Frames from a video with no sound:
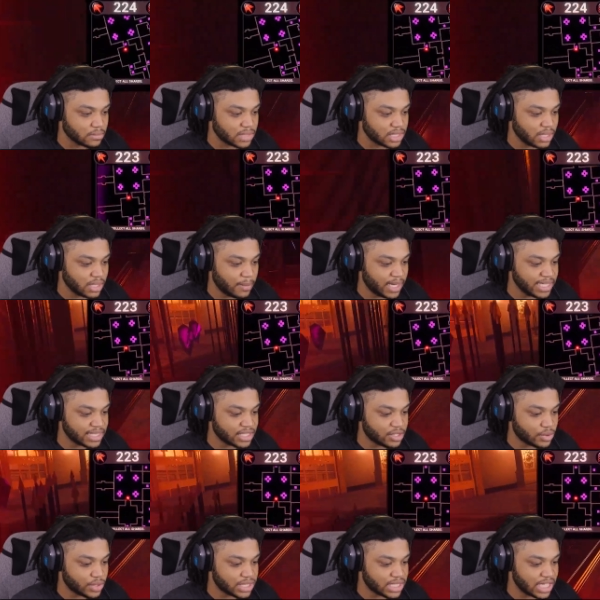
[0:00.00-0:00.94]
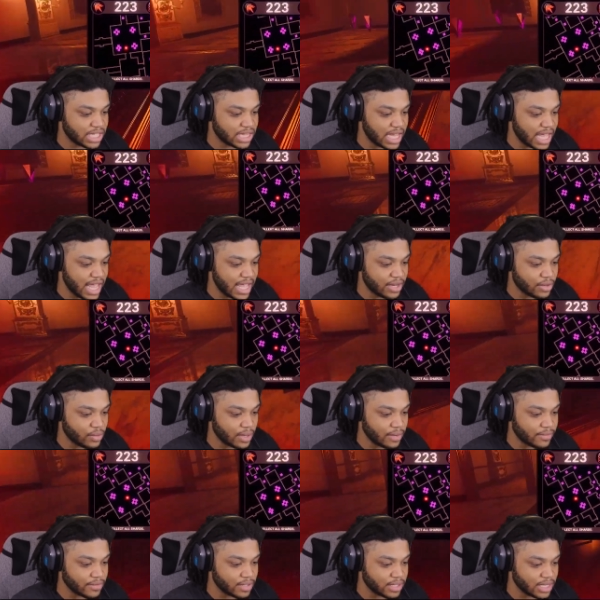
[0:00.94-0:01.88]
Somebody is twisted in the head.
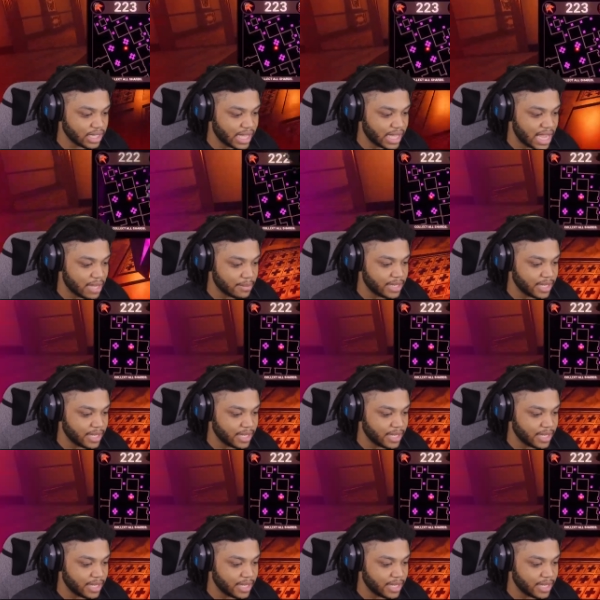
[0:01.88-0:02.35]
Whoever the game